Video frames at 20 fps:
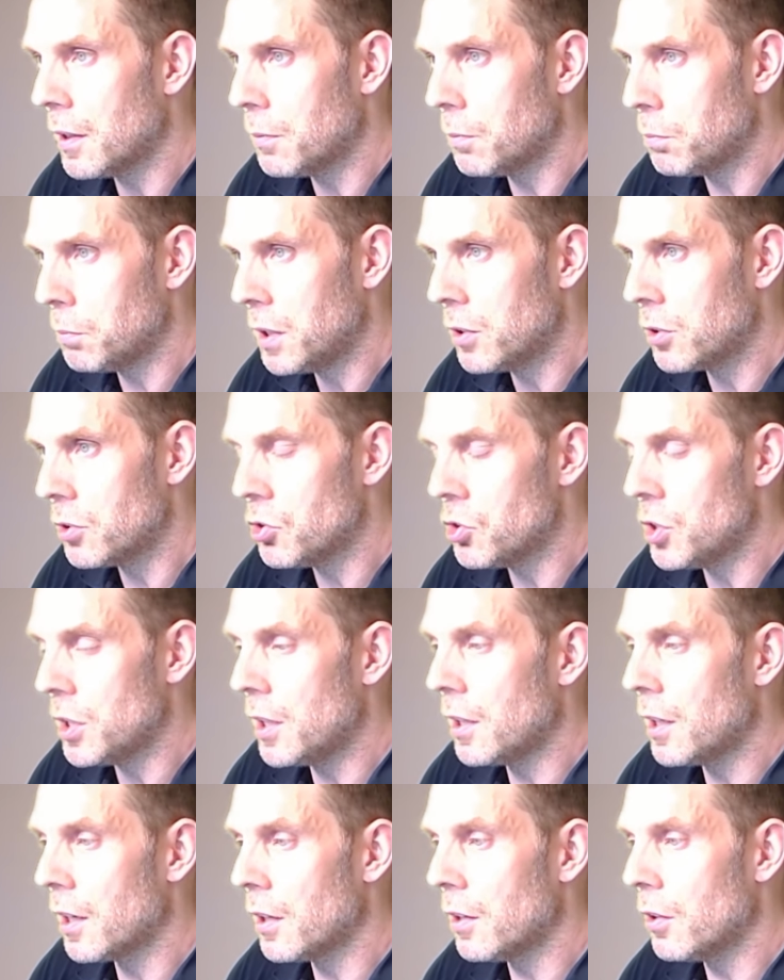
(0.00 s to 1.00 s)

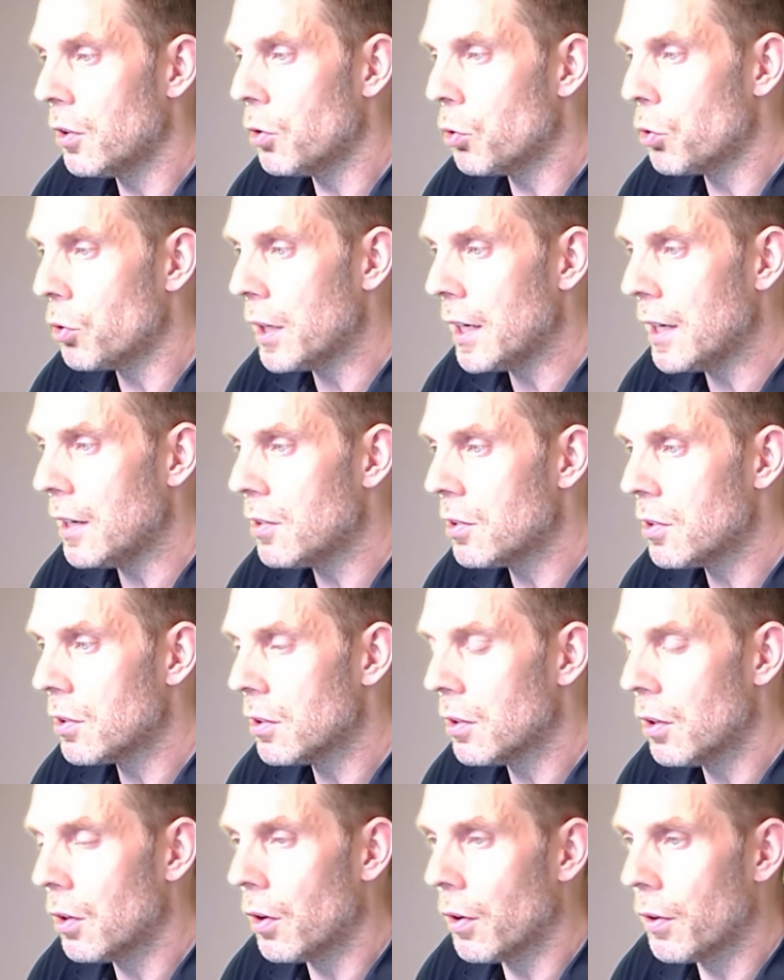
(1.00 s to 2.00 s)
PRTG can read
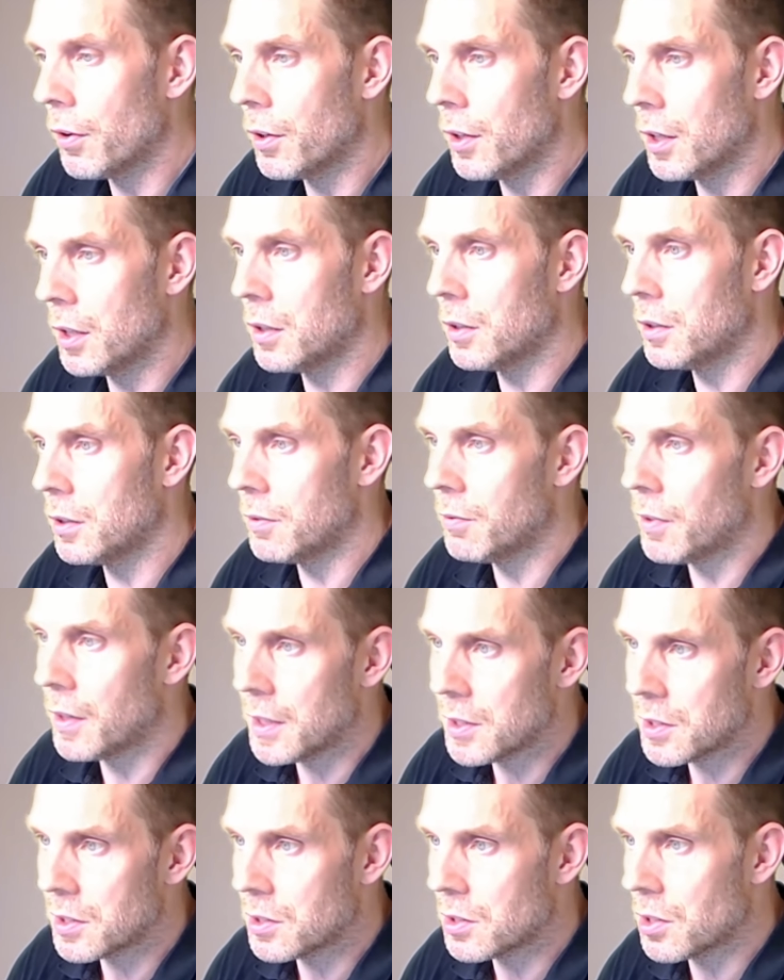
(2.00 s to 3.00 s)
on the
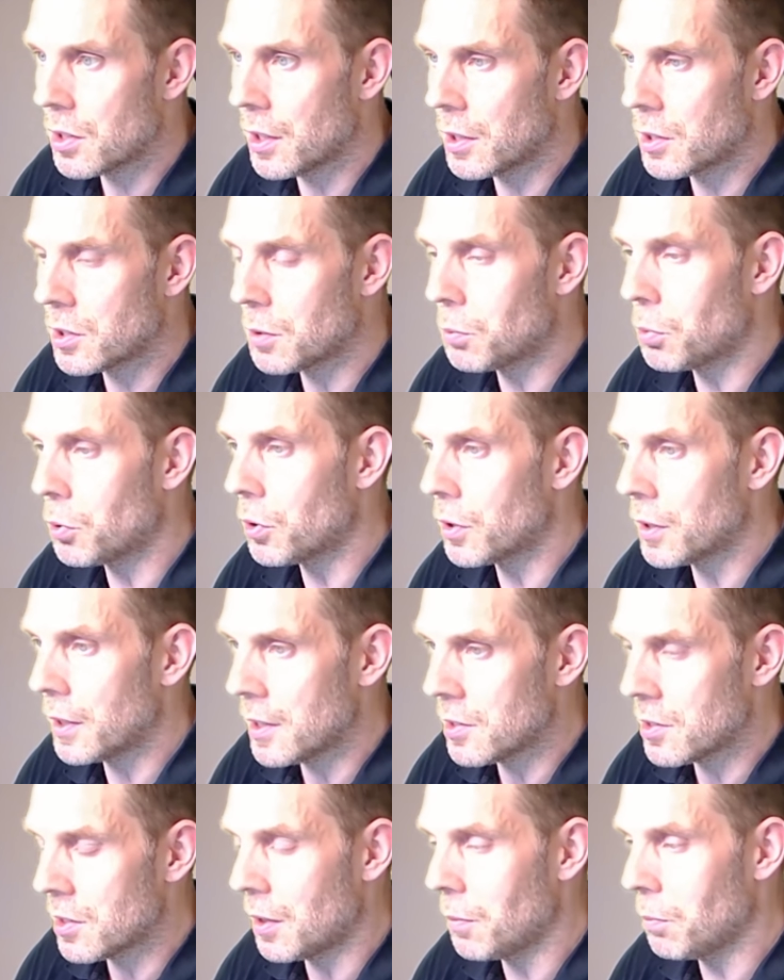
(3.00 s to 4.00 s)
devices that support
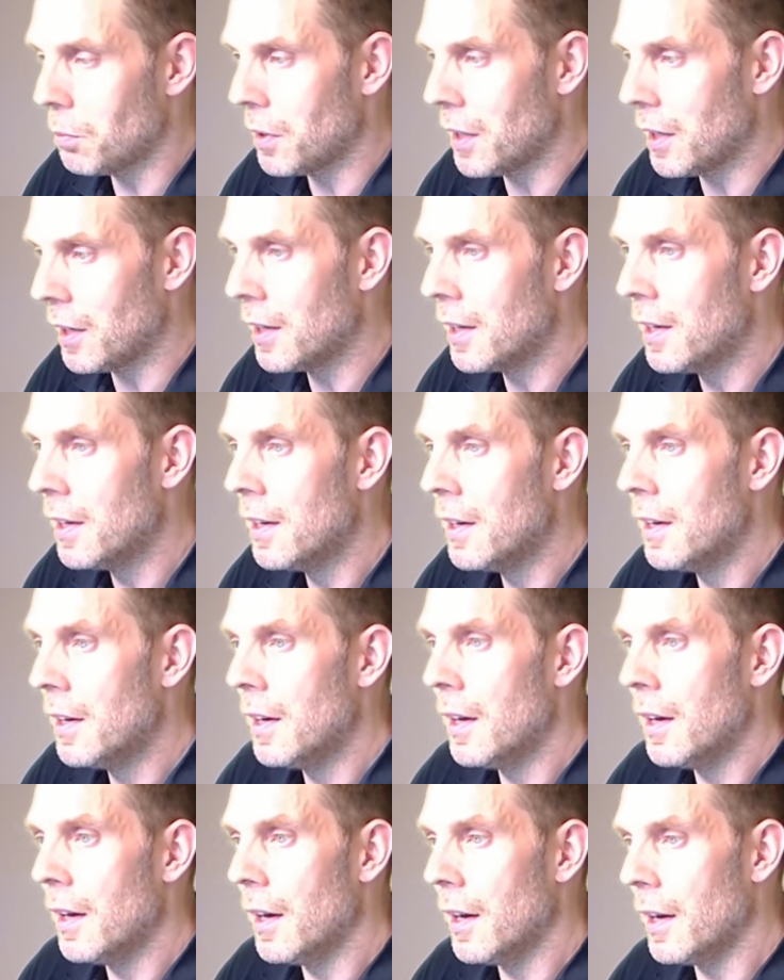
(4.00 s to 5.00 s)
SNMP,
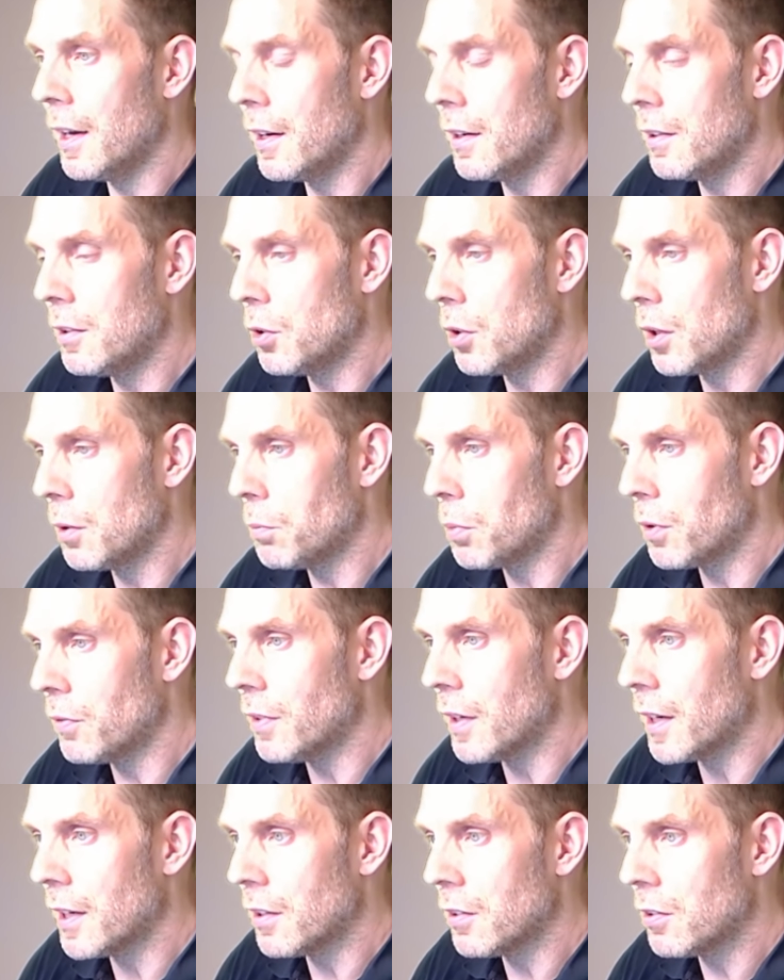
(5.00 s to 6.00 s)
and you can
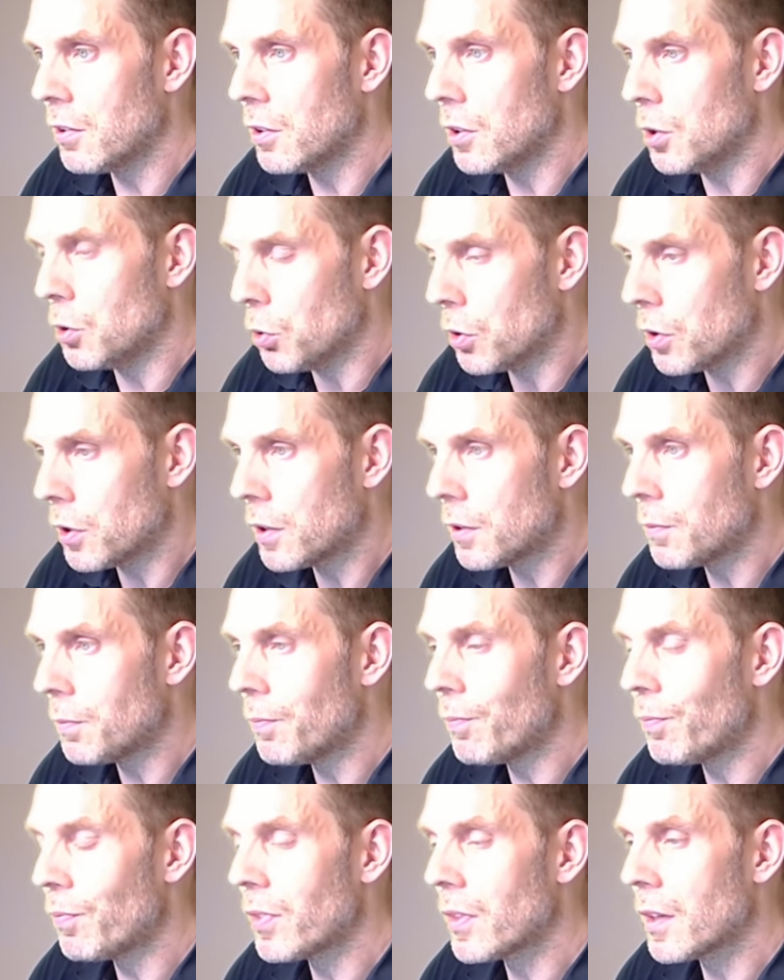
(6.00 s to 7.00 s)
provide your
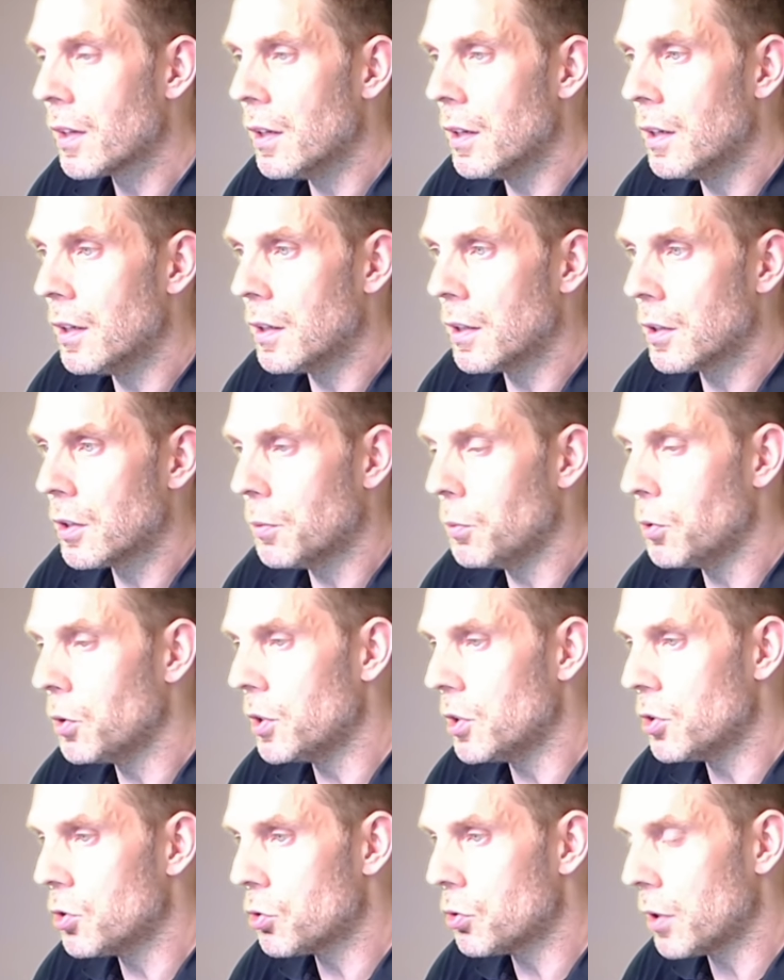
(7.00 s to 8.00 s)

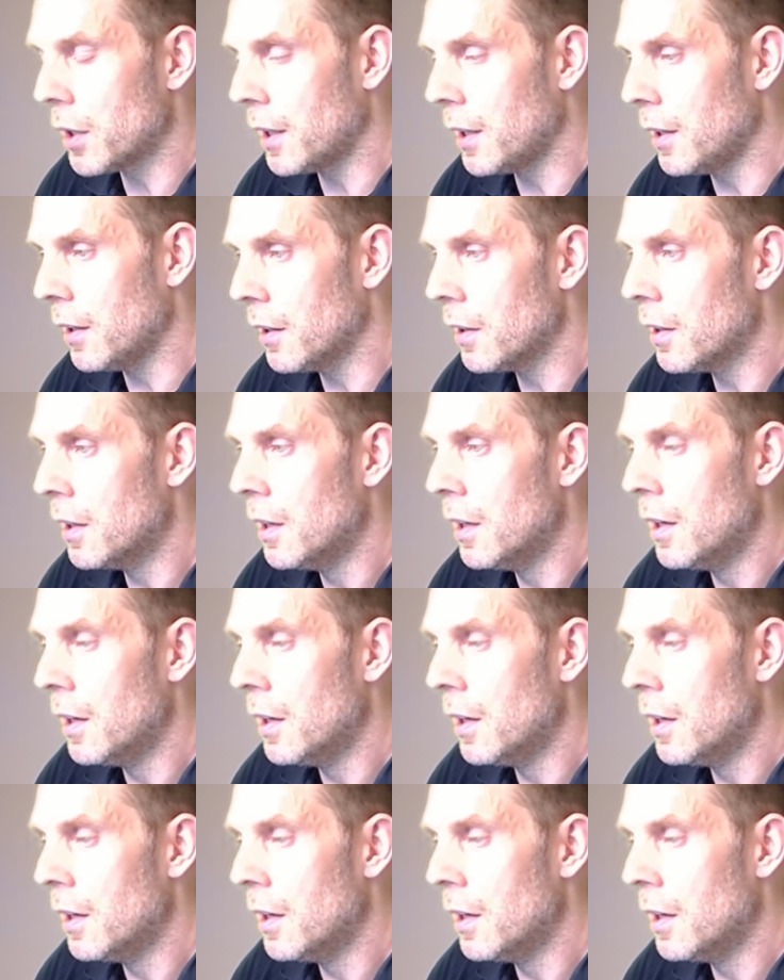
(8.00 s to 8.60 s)
community string here.